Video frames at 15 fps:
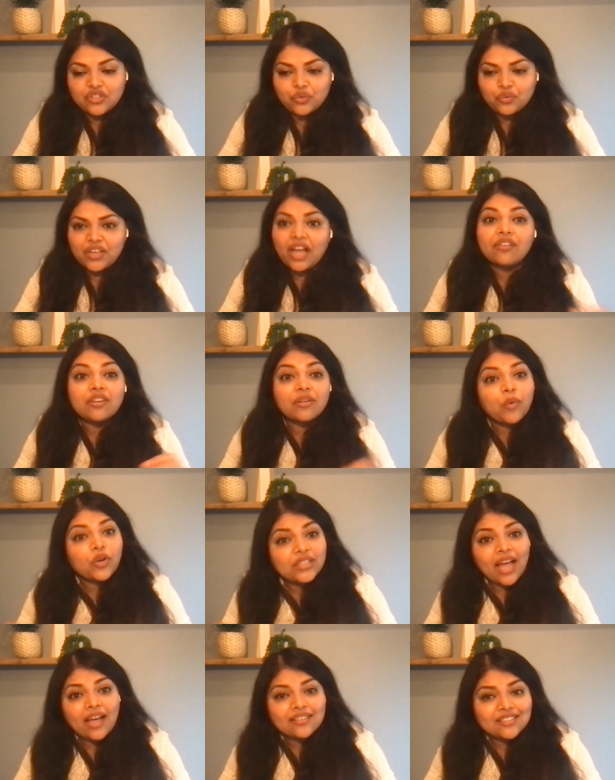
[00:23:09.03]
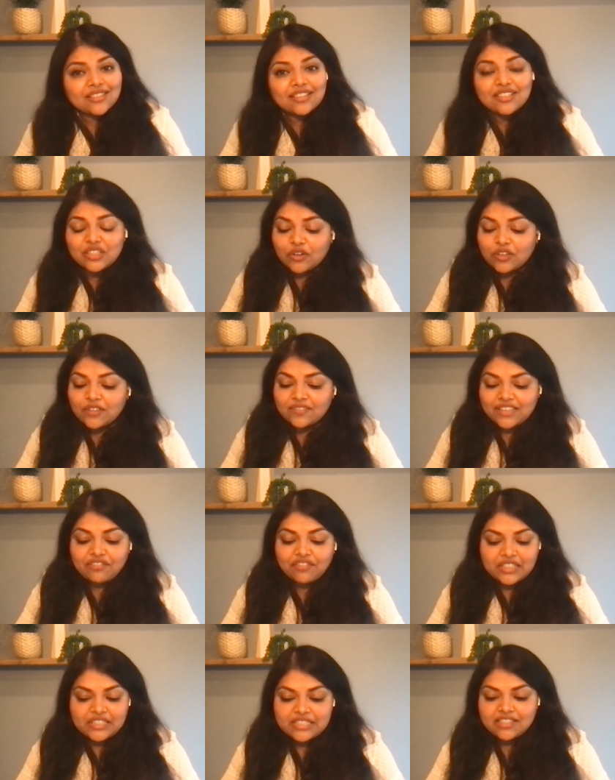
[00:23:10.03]
We had remote access and all of that
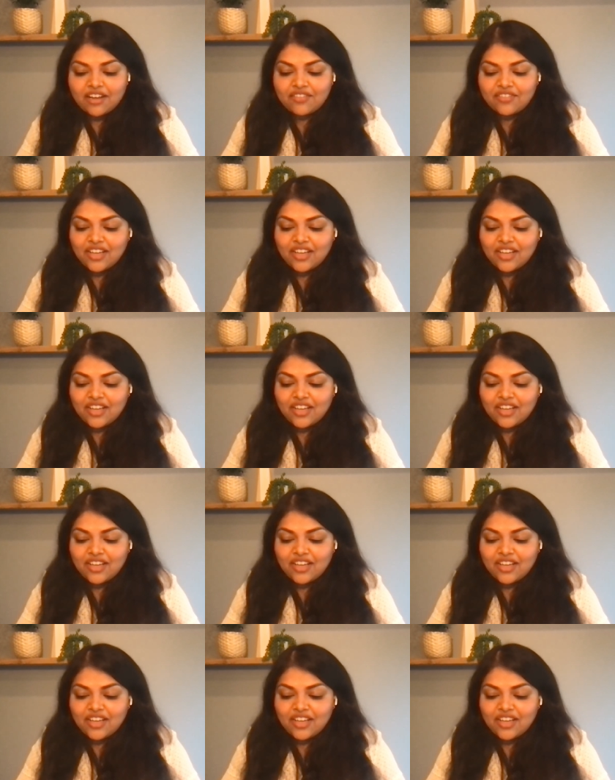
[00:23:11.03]
fun stuff.